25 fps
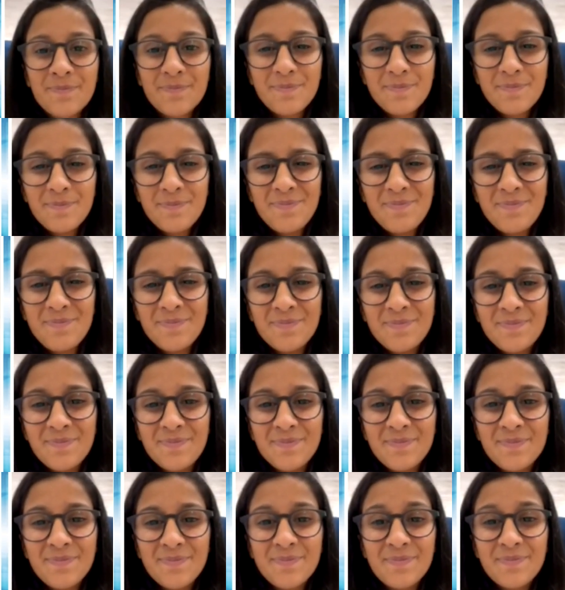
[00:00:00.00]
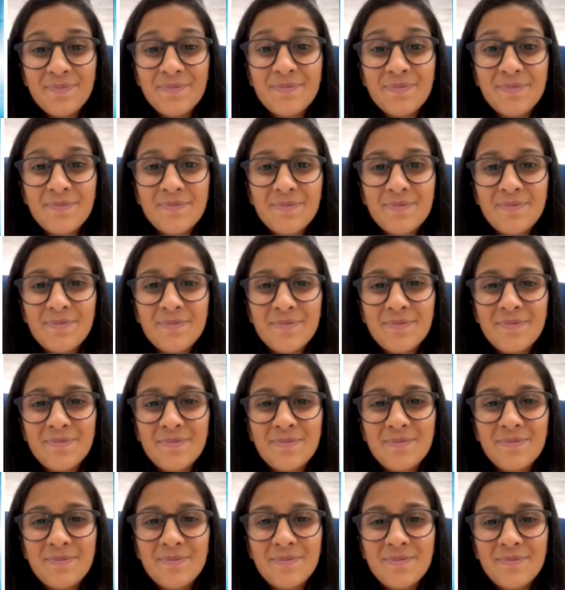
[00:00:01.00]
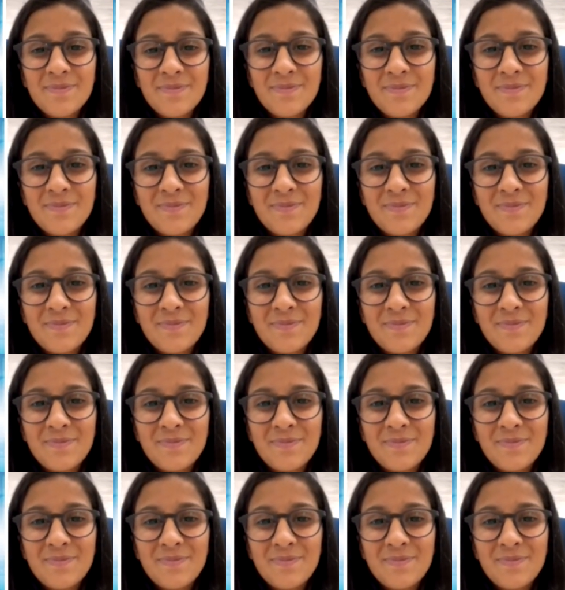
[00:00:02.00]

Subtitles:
This person isn't speaking.